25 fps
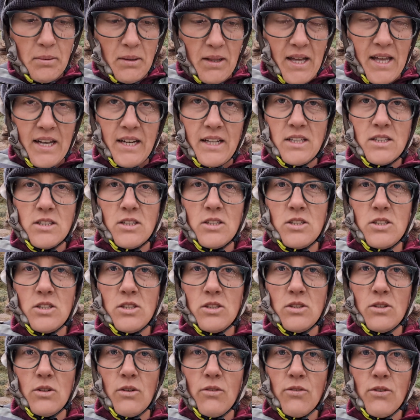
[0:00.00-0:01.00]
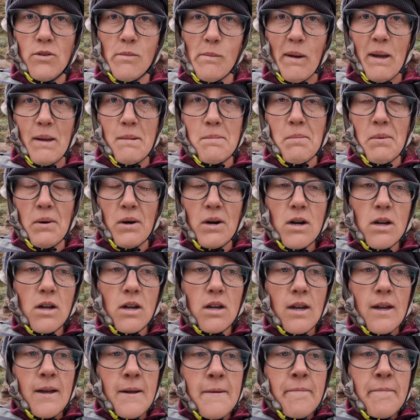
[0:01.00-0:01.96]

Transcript: I'm planning to do for my book.